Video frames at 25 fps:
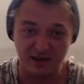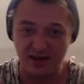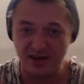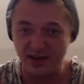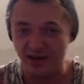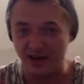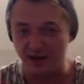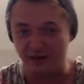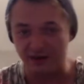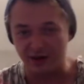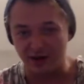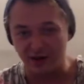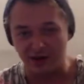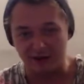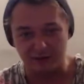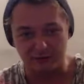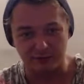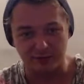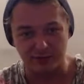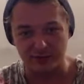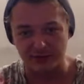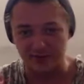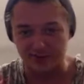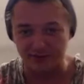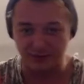If I
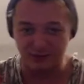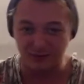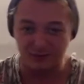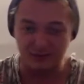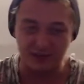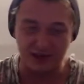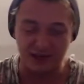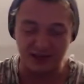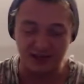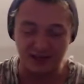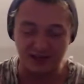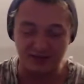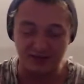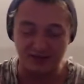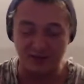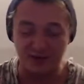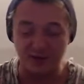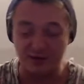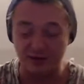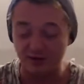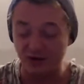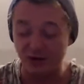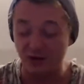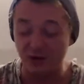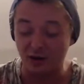raise a little creative time,
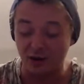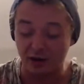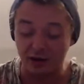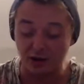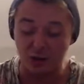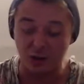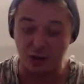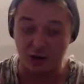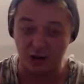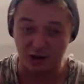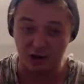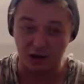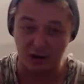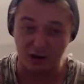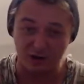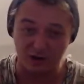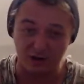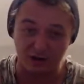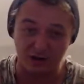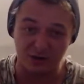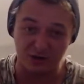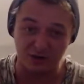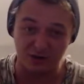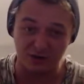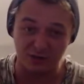because I know like quite a lot of
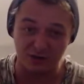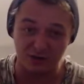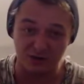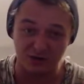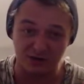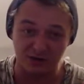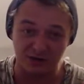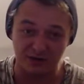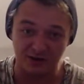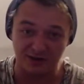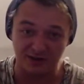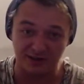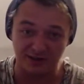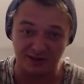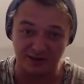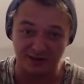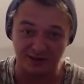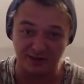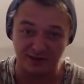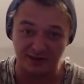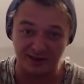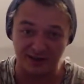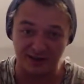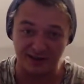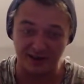hard work goes into
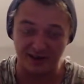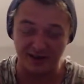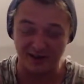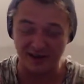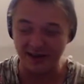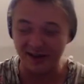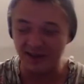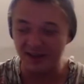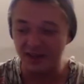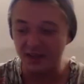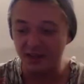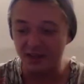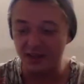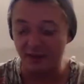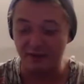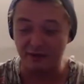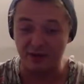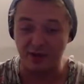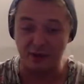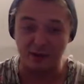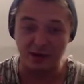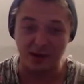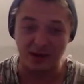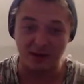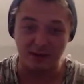that. So if I
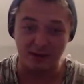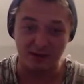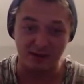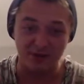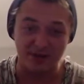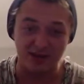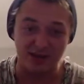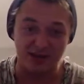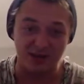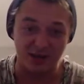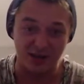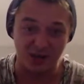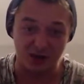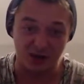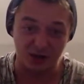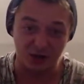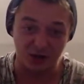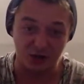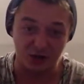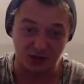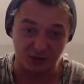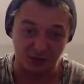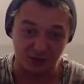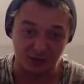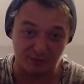were him, I'd be
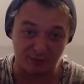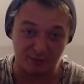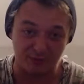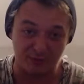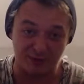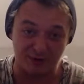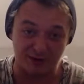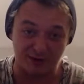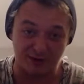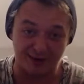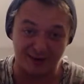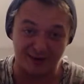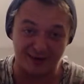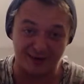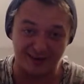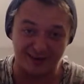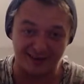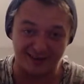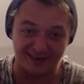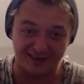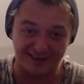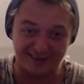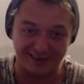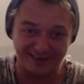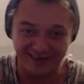gushing with
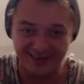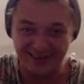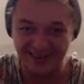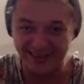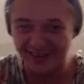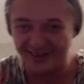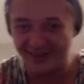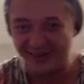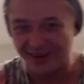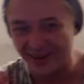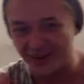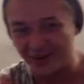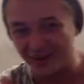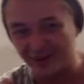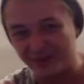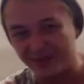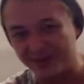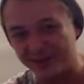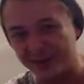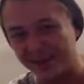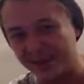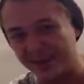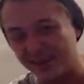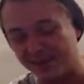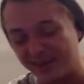pride over
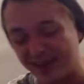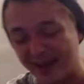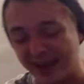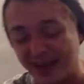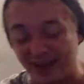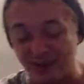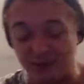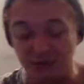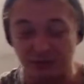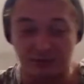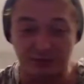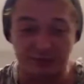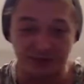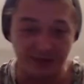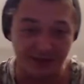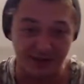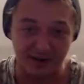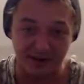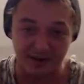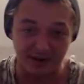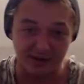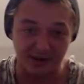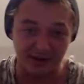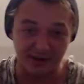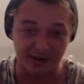seeing that. And it was really
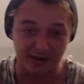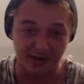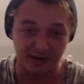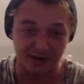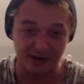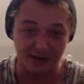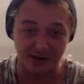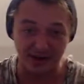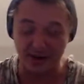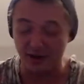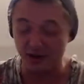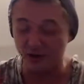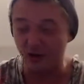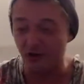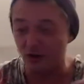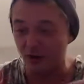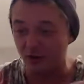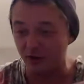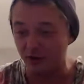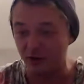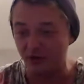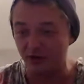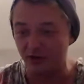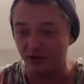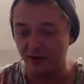nice to see that. I
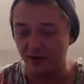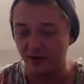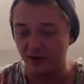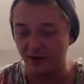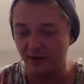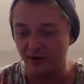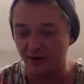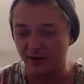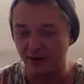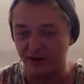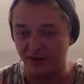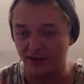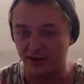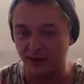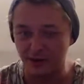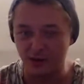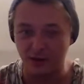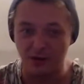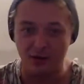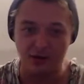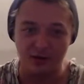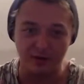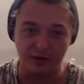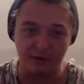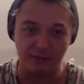couldn't like
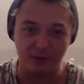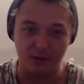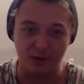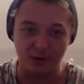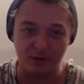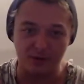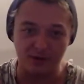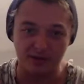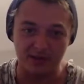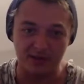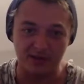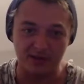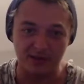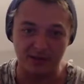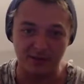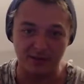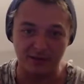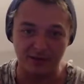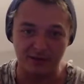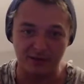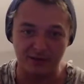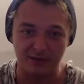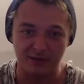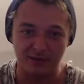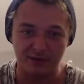not have moments like that in my
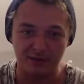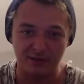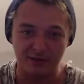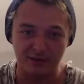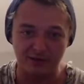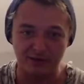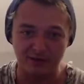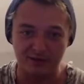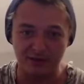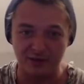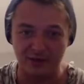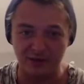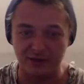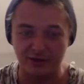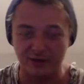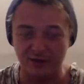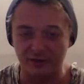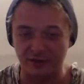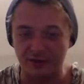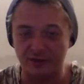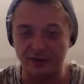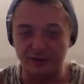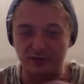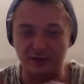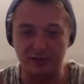life. I just feel
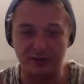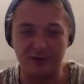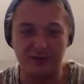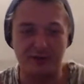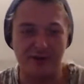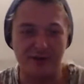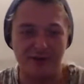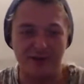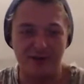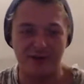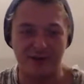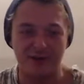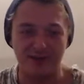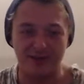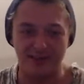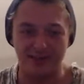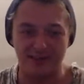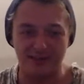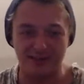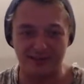like, they